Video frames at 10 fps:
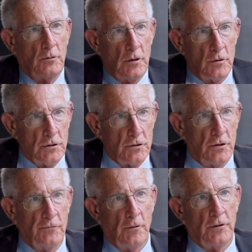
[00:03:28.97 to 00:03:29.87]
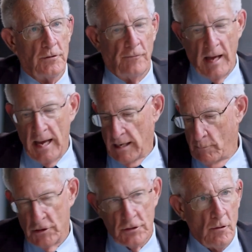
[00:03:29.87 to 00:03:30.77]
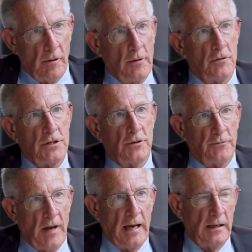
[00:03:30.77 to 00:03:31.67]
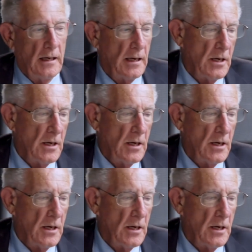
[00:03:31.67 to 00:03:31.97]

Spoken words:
Glucose is converted to fat, and we store energy as fat.